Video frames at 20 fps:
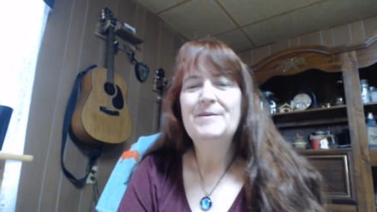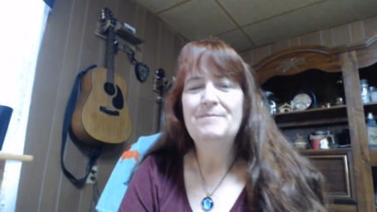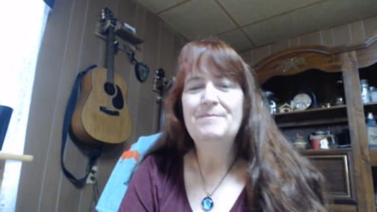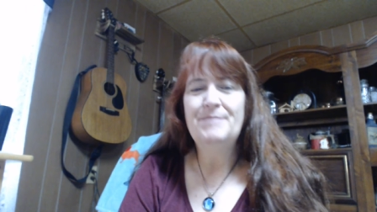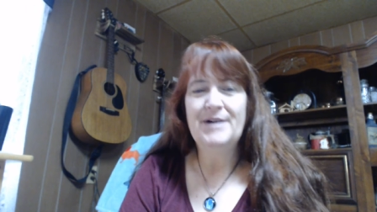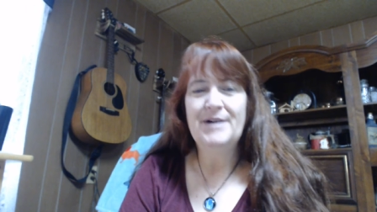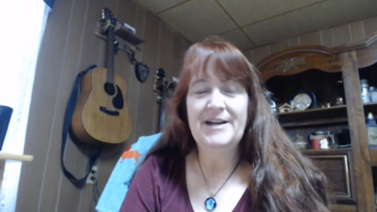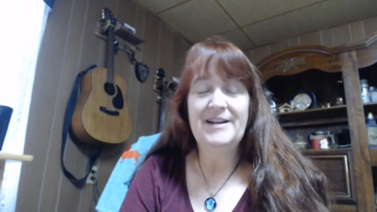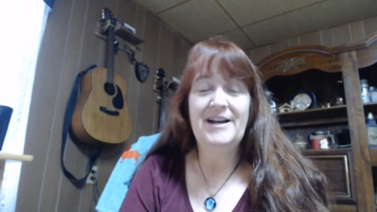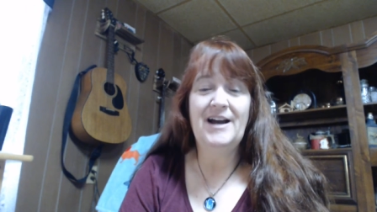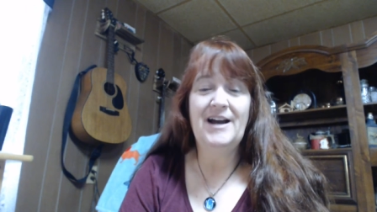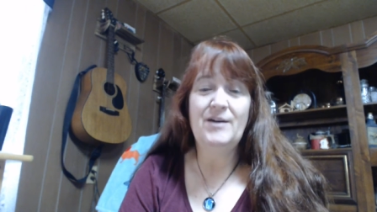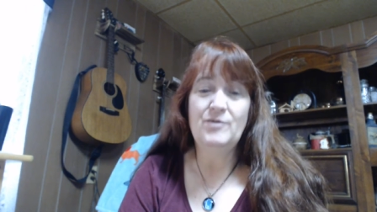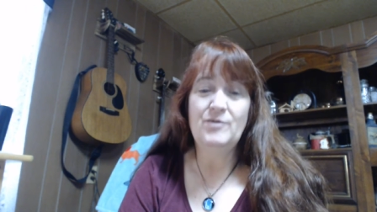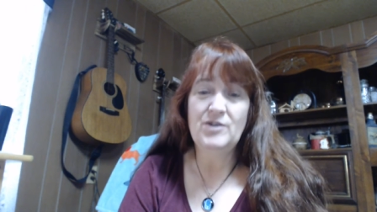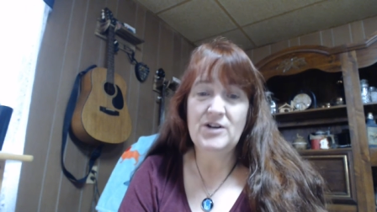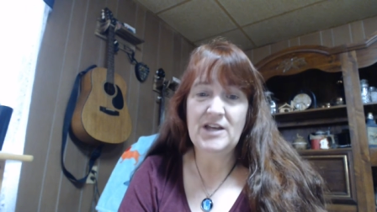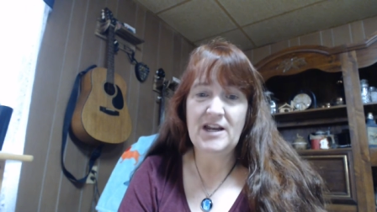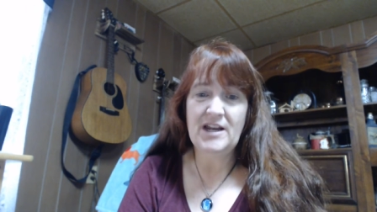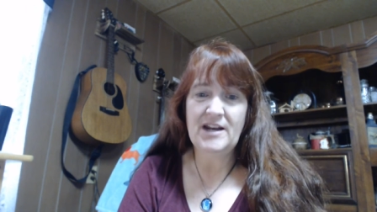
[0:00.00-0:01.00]
But I
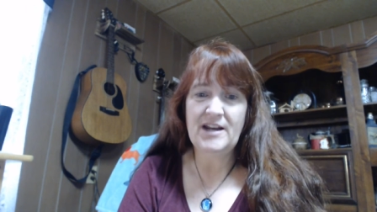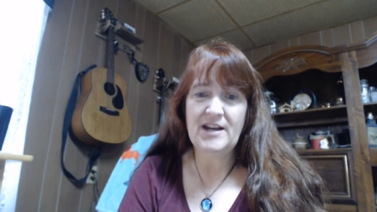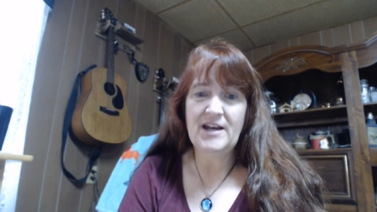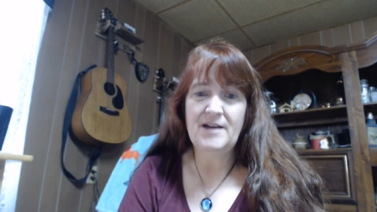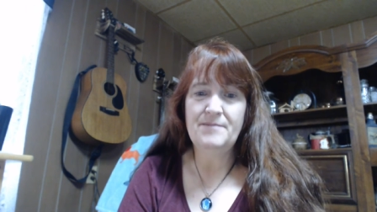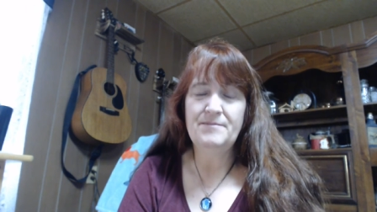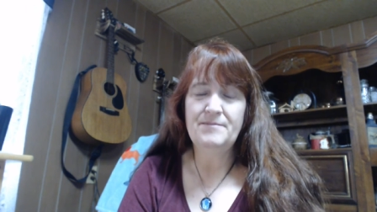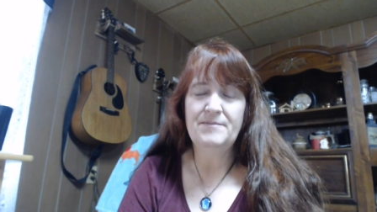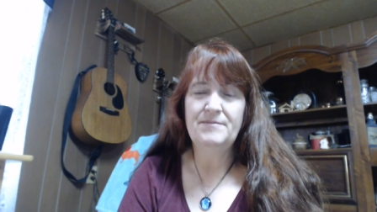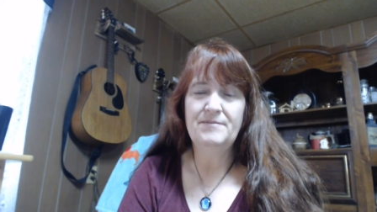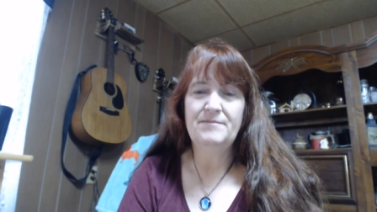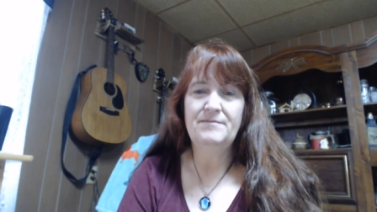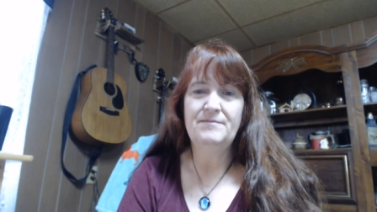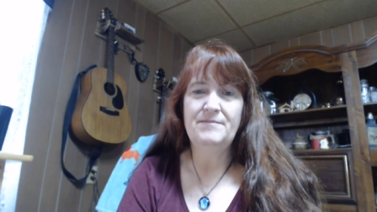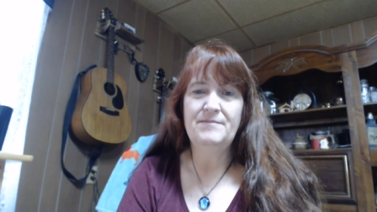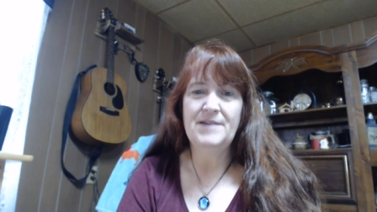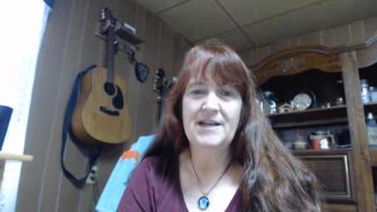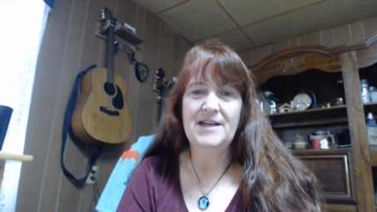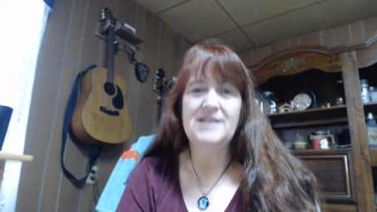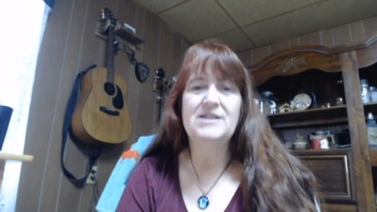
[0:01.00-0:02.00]
will get it up
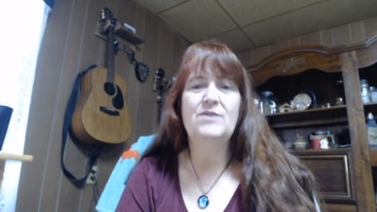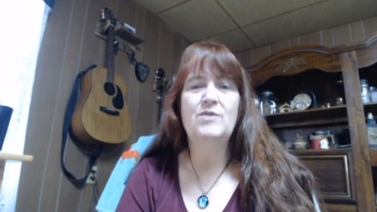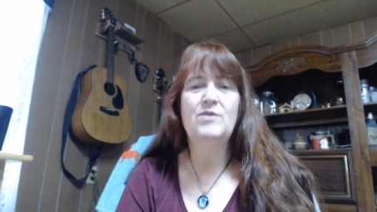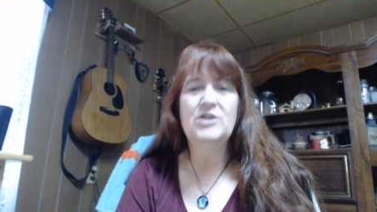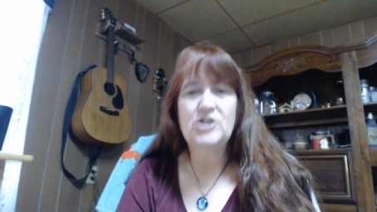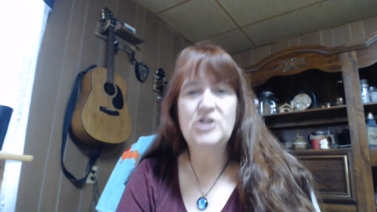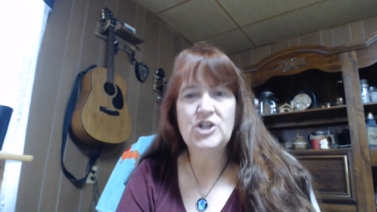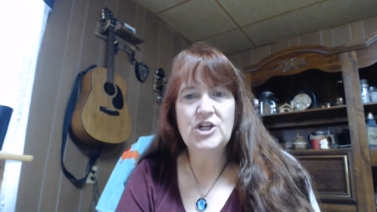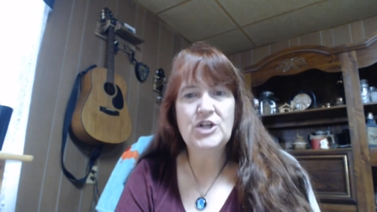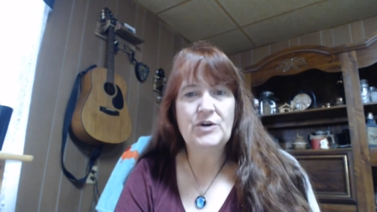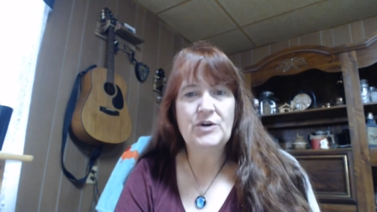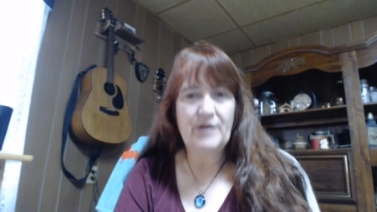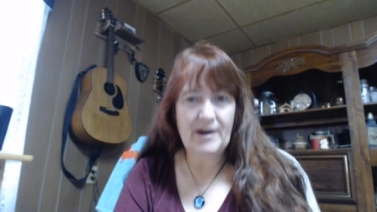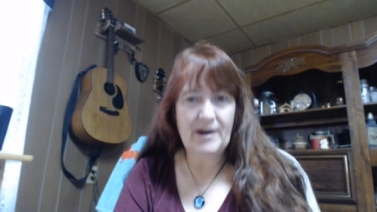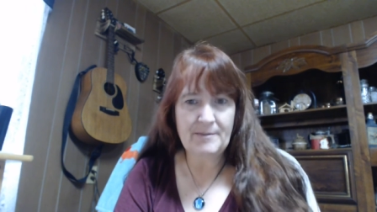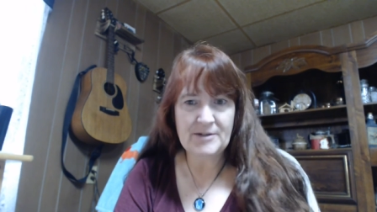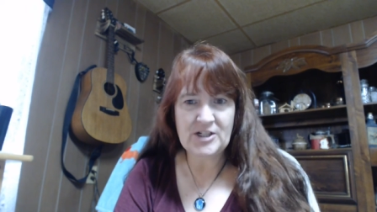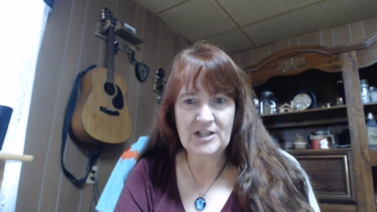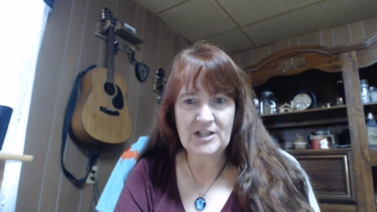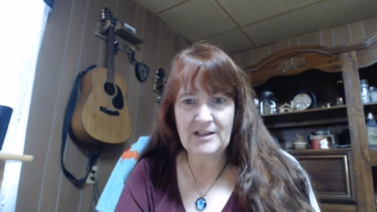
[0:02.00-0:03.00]
because I want you to know how
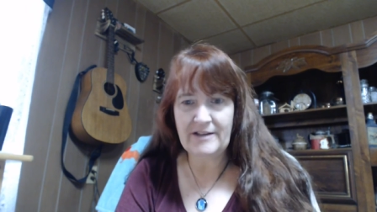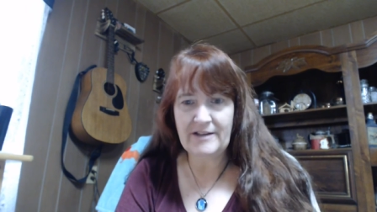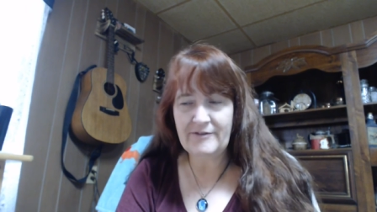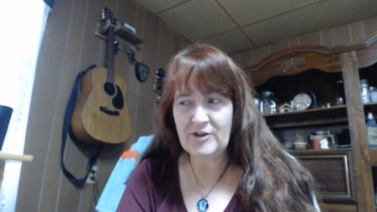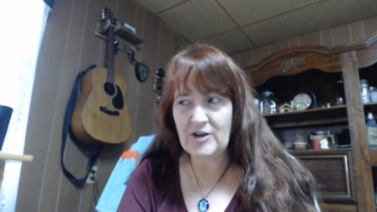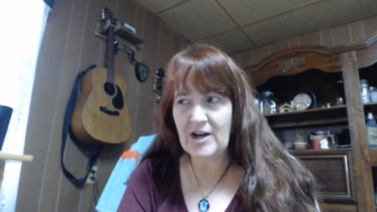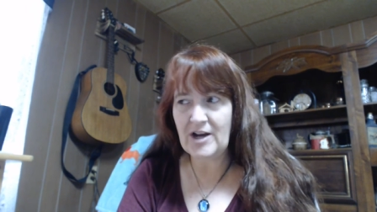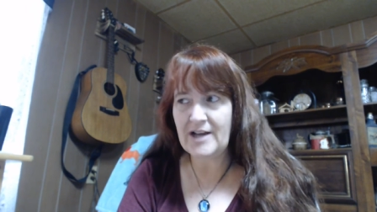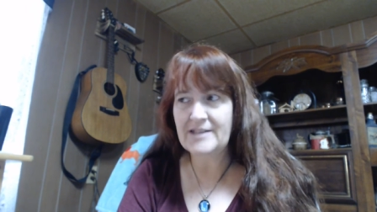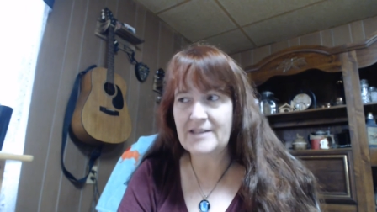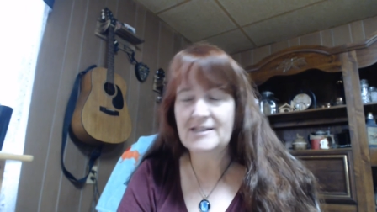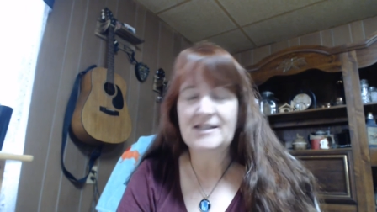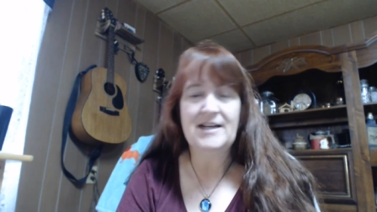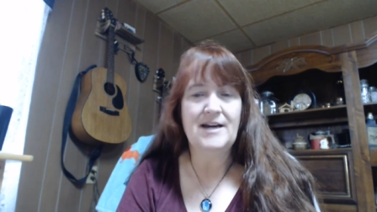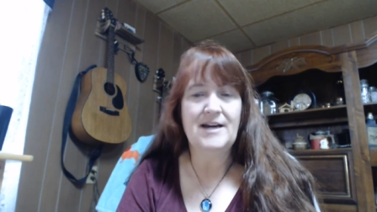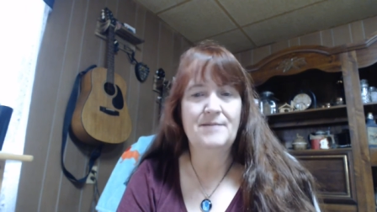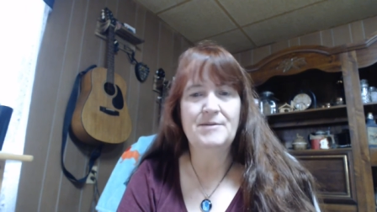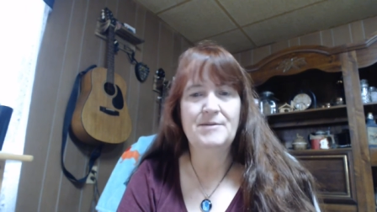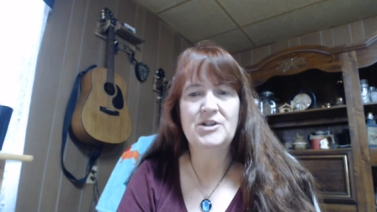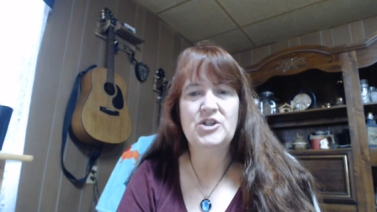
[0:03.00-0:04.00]
much I love you guys and
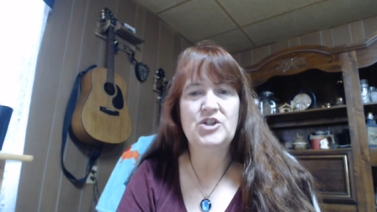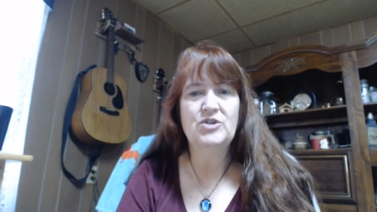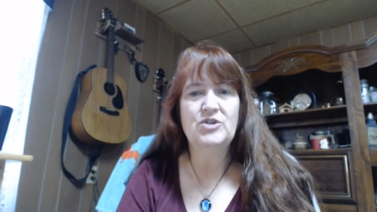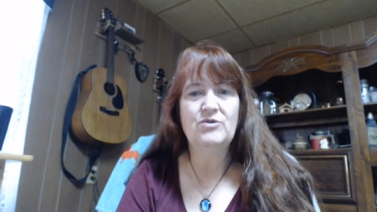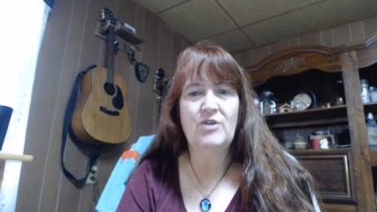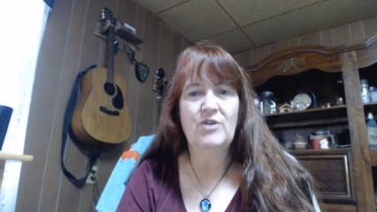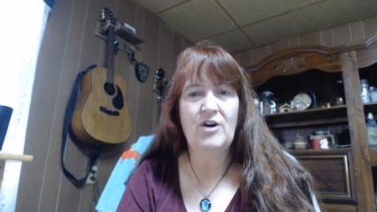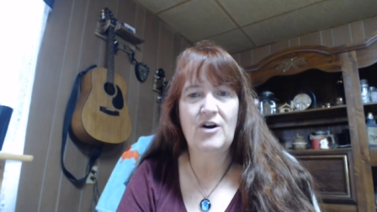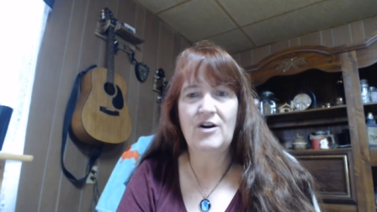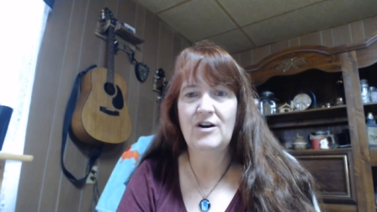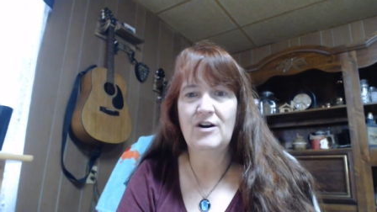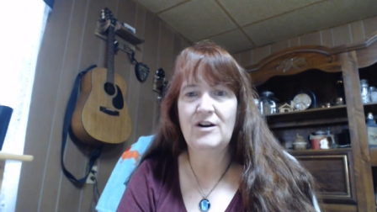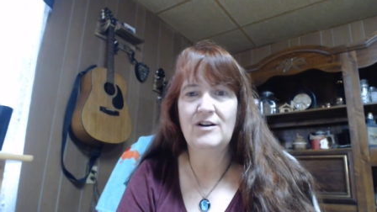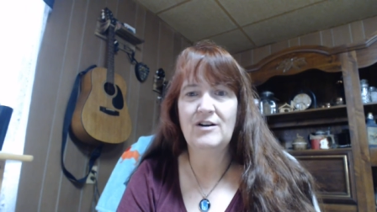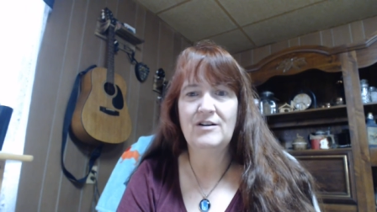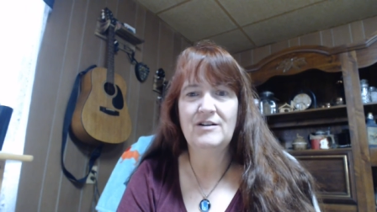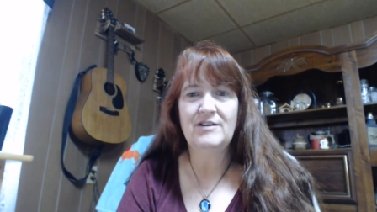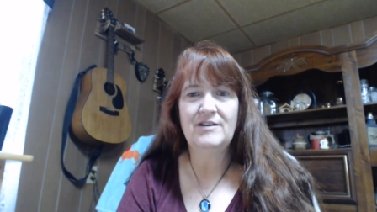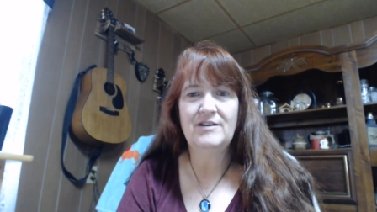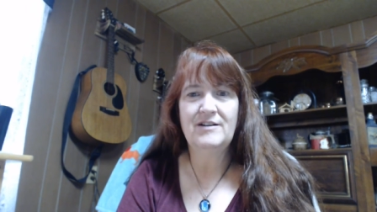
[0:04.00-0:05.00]
how much you are